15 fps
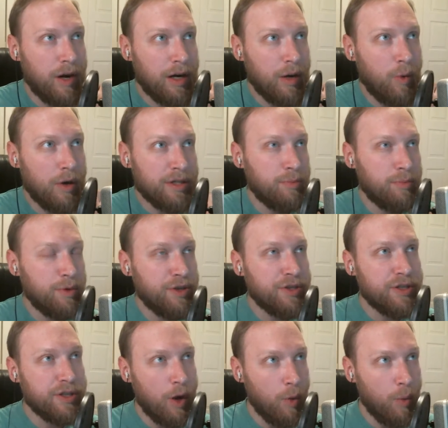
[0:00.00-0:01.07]
wants to be
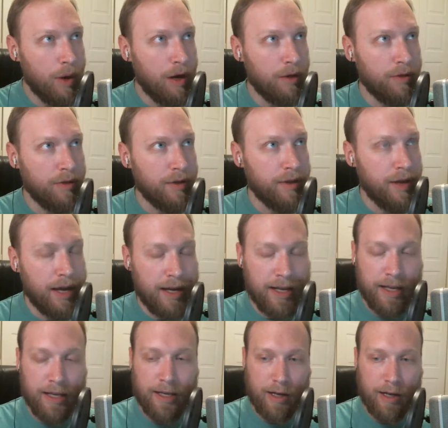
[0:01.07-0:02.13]
so wealthy that
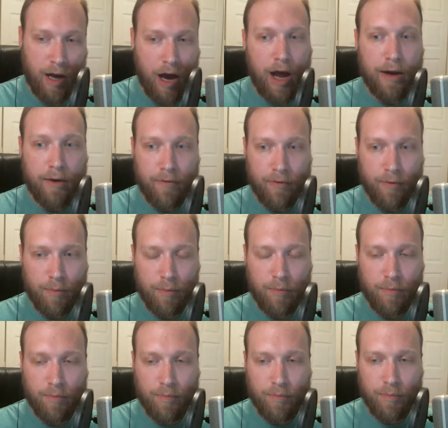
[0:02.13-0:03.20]
he can hide from
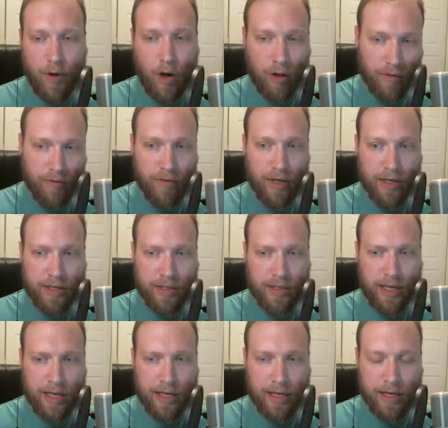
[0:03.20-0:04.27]
all of this.
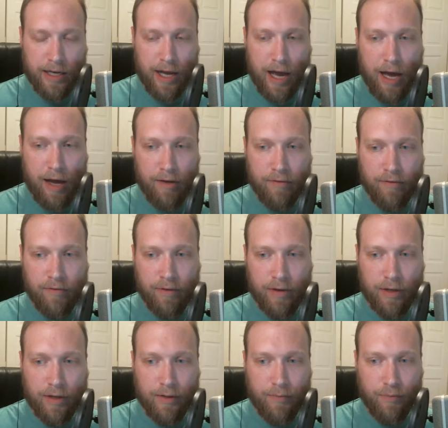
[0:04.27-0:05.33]
He can have
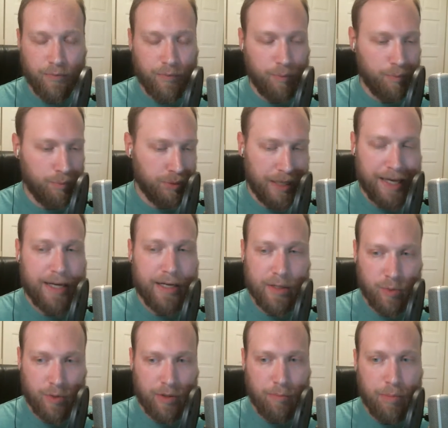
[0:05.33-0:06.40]

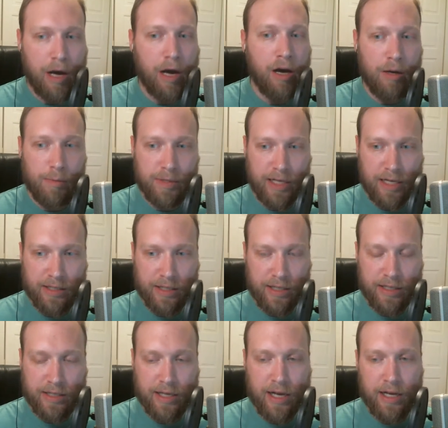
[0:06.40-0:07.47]
planes with bombs, as he
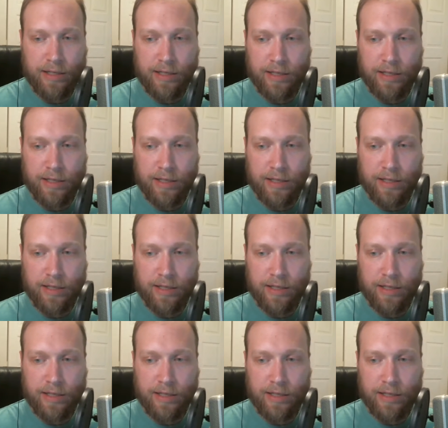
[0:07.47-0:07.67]
says,